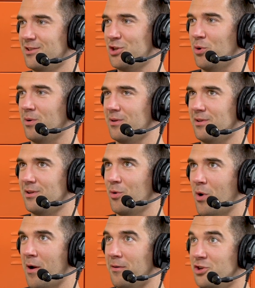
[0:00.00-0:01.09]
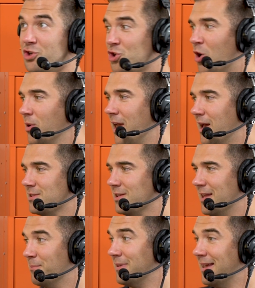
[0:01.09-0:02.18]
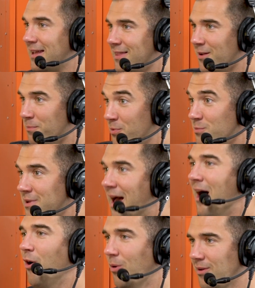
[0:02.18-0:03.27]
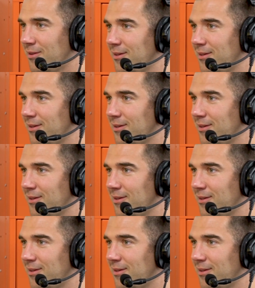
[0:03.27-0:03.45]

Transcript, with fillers: who who are showcasing them getting their boobs out.